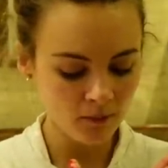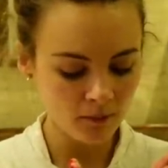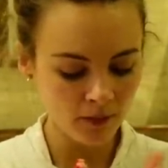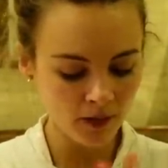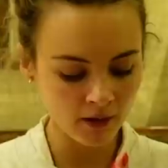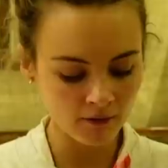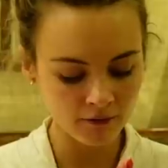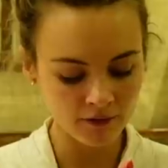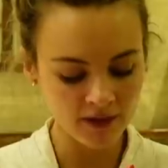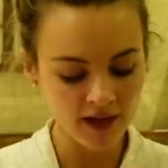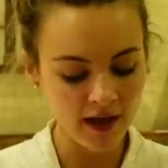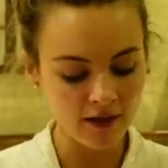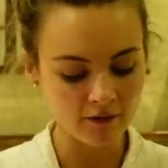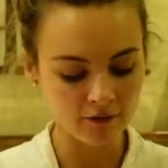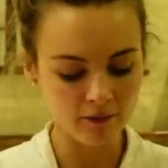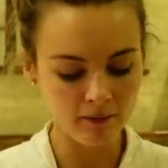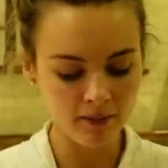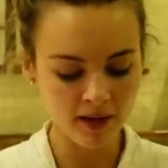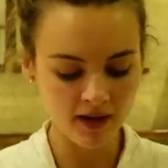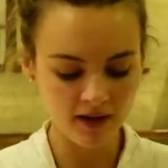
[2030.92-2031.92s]
But
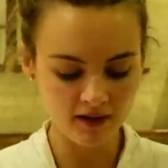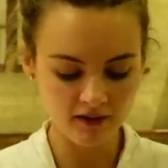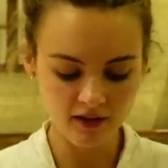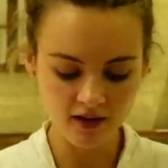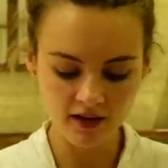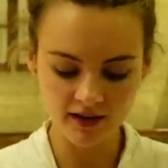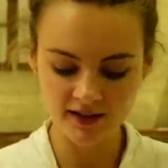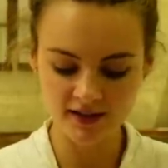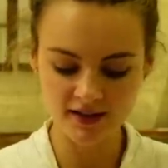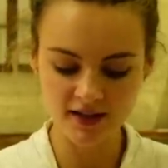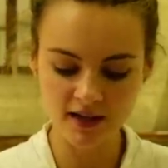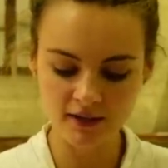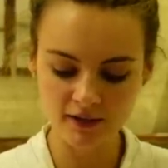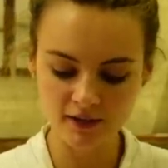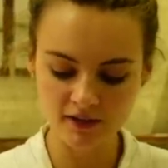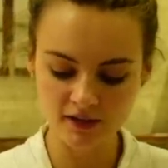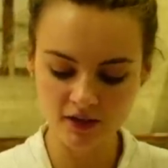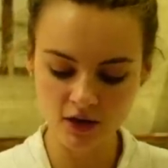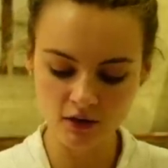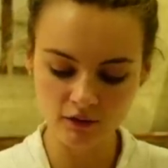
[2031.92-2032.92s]
for me, I just let the
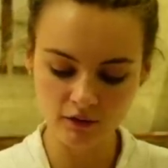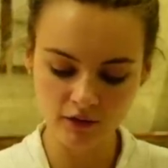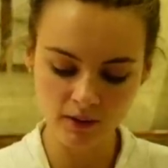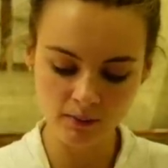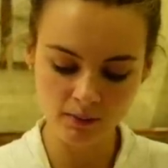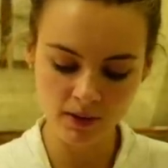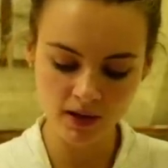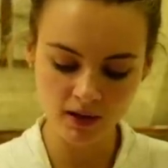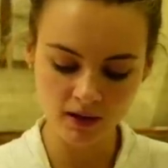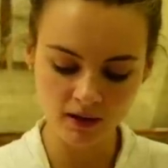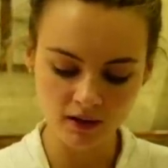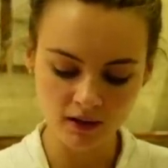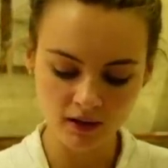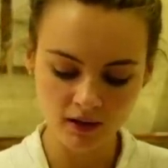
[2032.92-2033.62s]
stone find me.